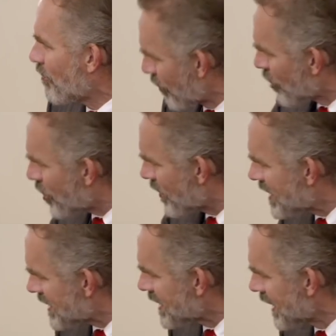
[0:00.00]

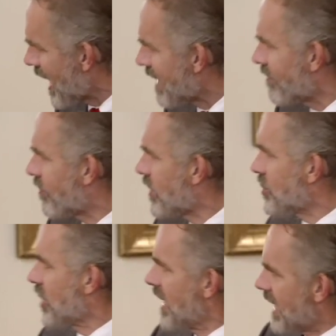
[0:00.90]
furtherance in life,
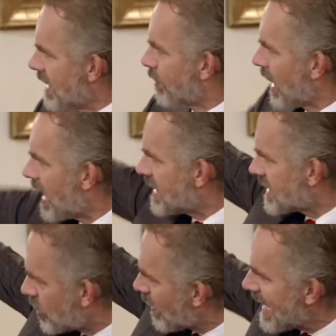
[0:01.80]
which
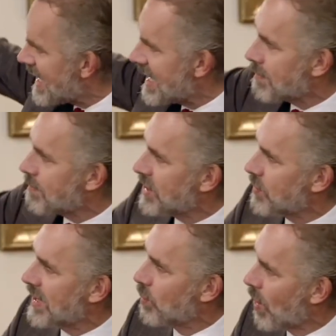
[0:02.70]
implies a gradient
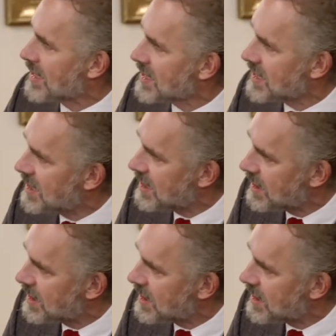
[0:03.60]
between what's